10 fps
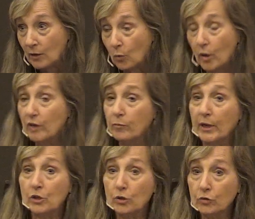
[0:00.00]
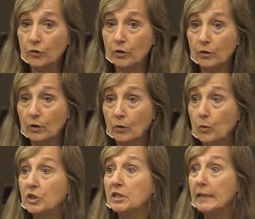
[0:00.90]
one of my children
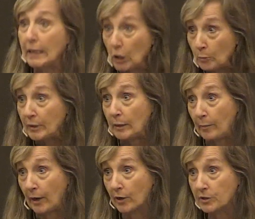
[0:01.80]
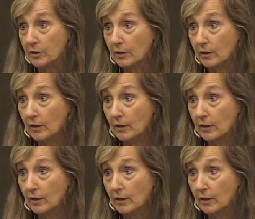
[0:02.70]
was terribly embarrassed,